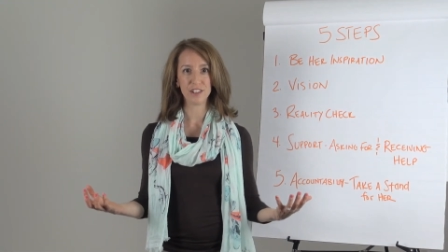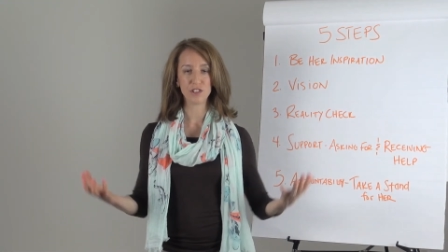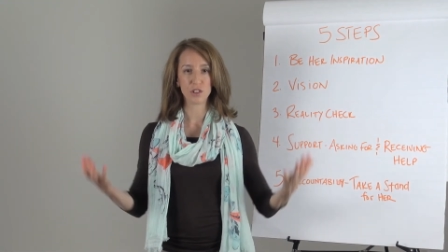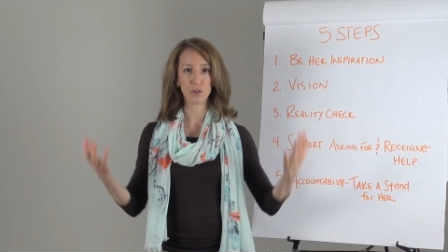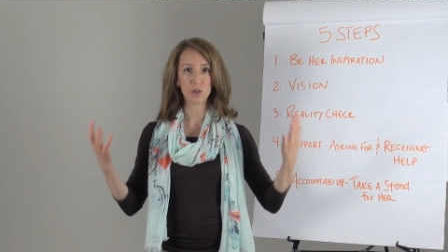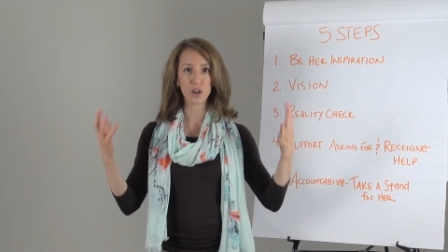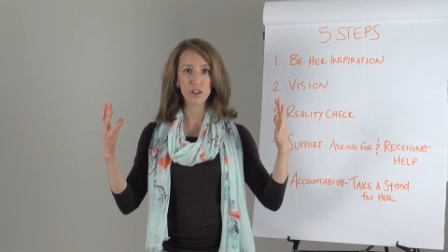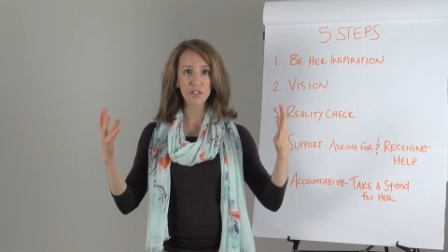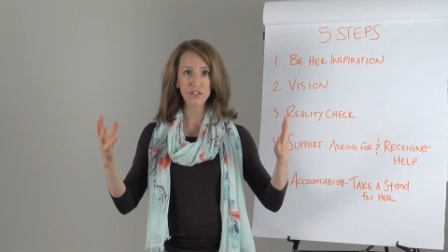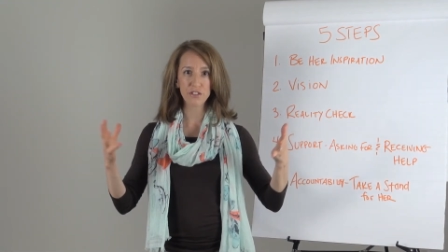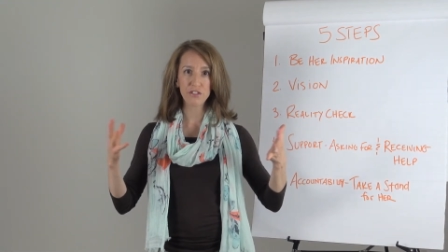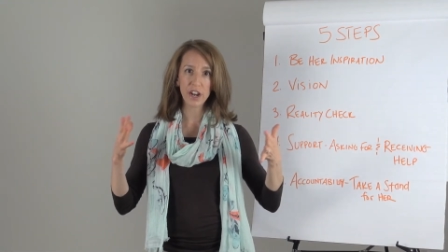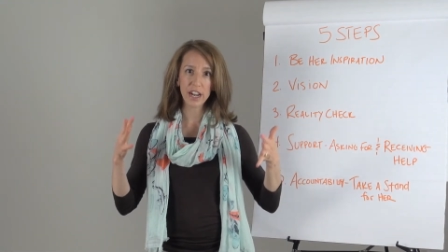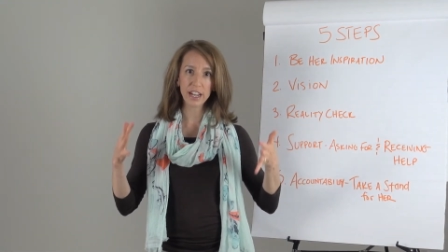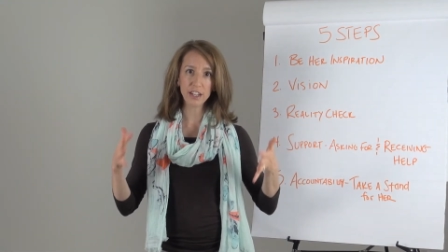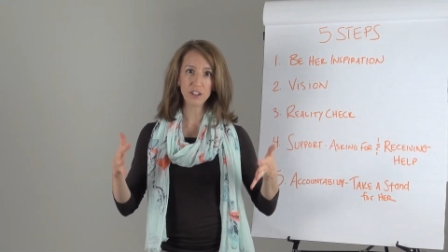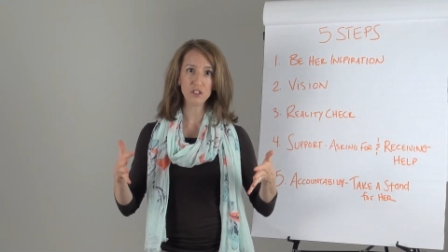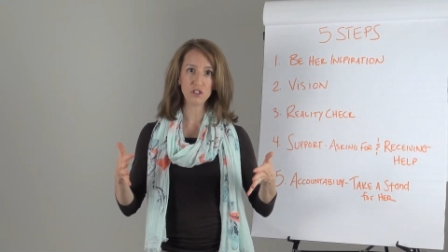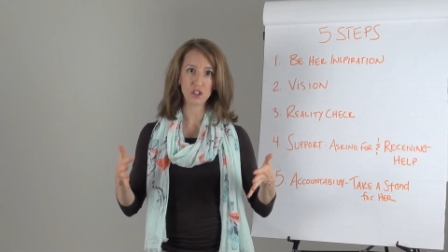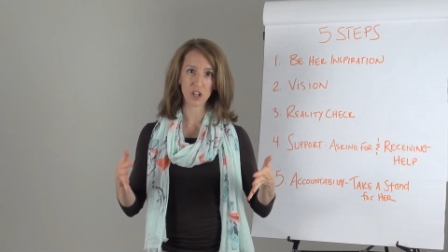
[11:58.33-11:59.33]
So our
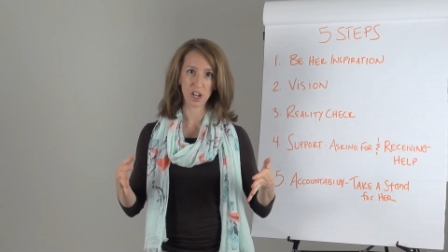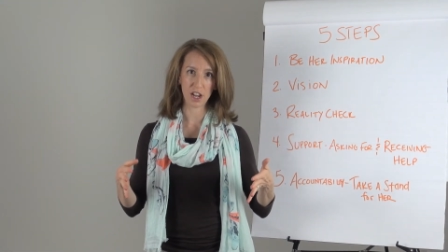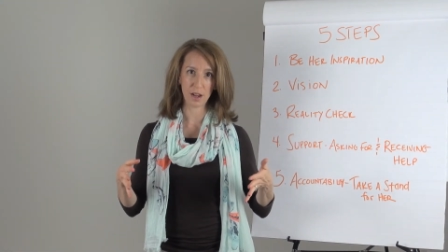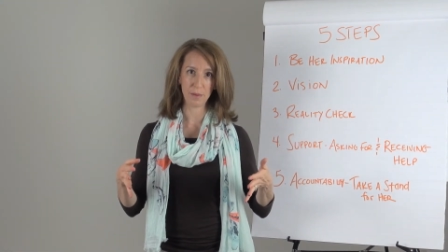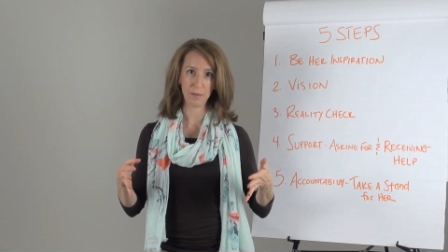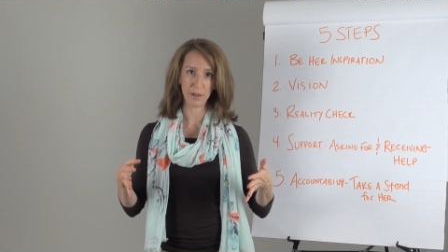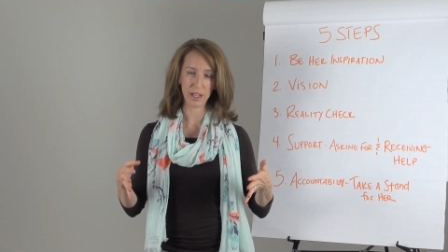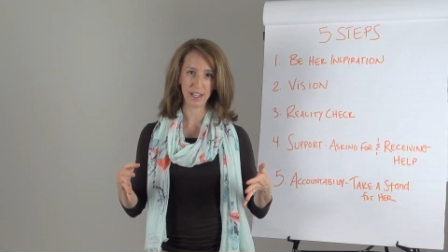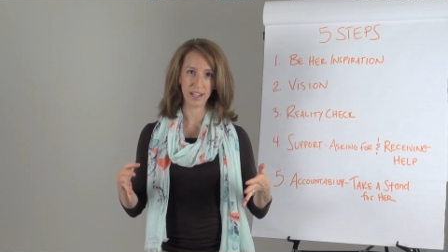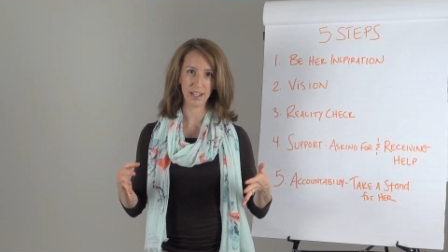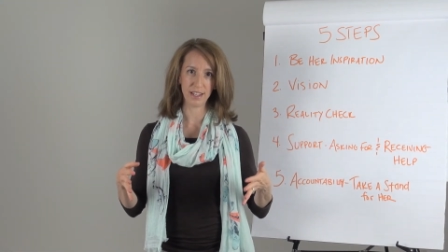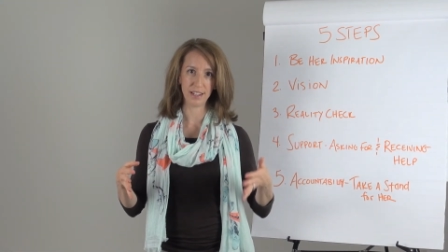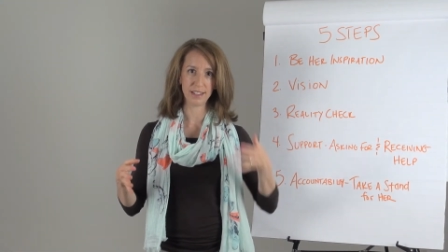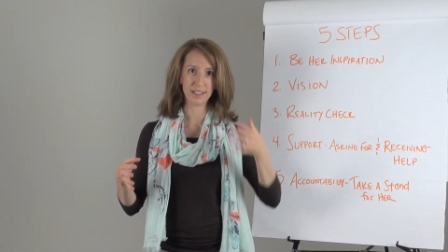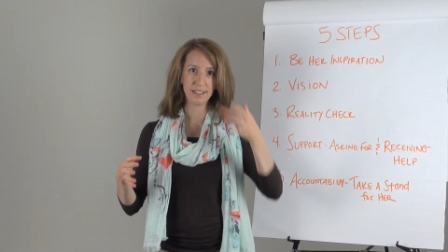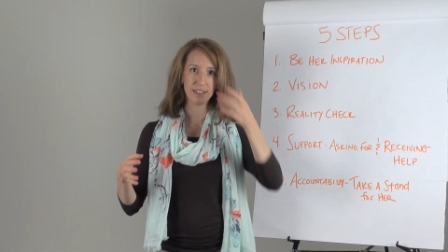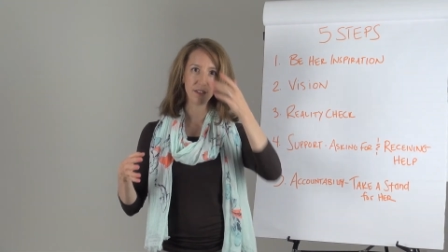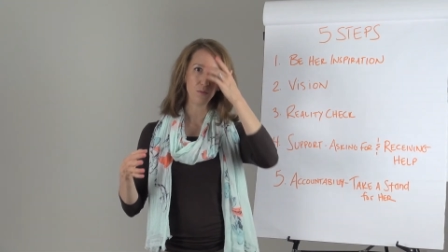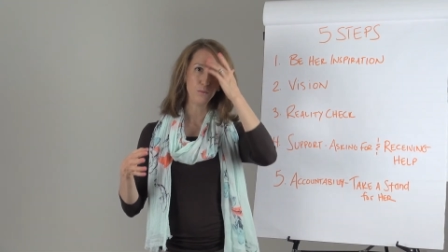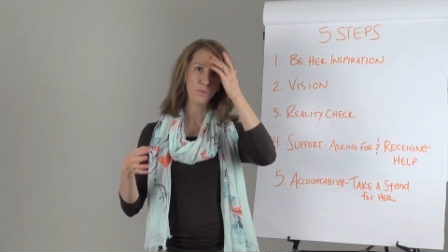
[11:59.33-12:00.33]
final job
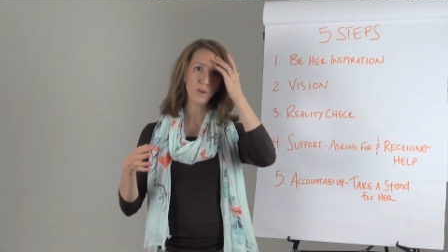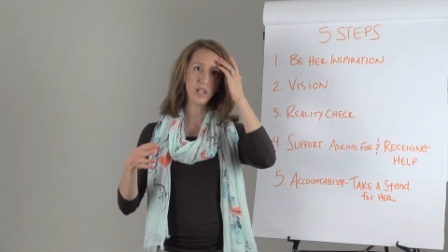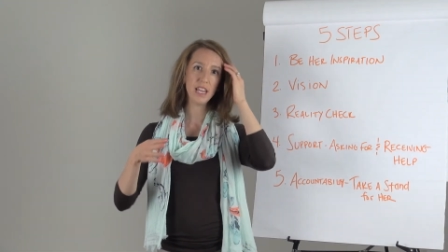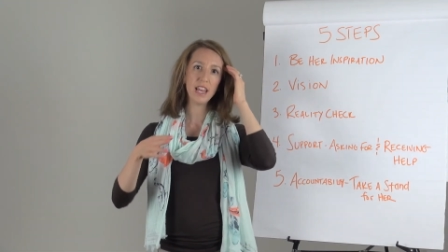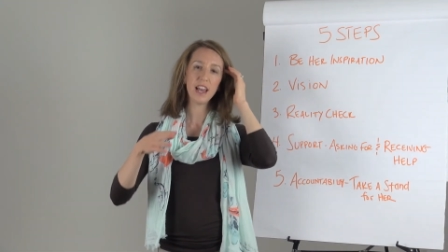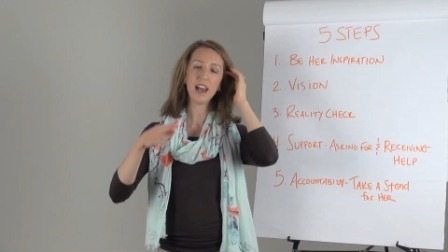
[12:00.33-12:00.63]
is we